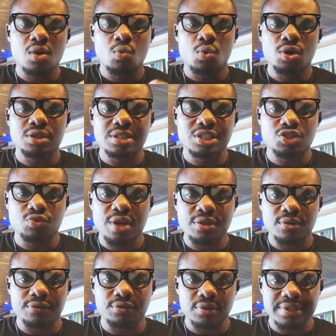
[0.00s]
What's the strength
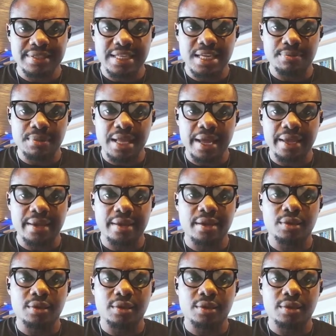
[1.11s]
of your team like?